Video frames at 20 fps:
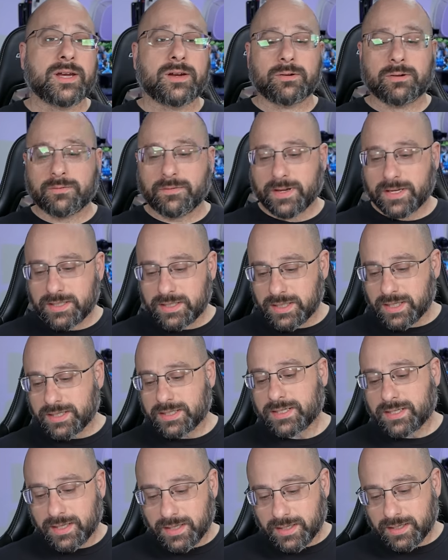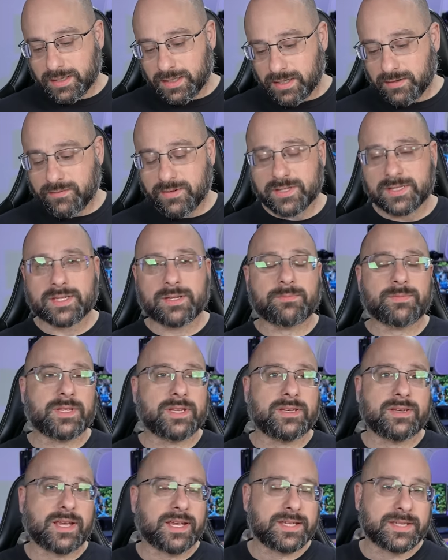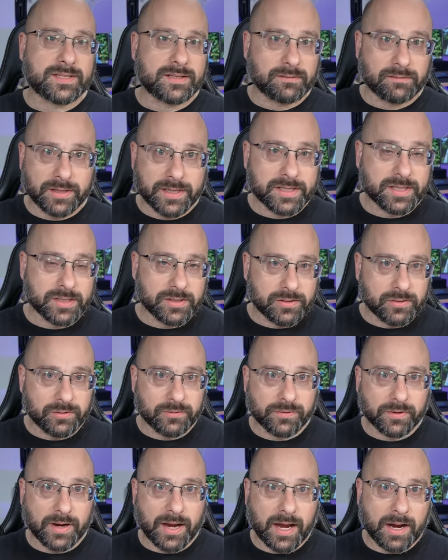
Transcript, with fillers: or if I just give you something nice to listen to for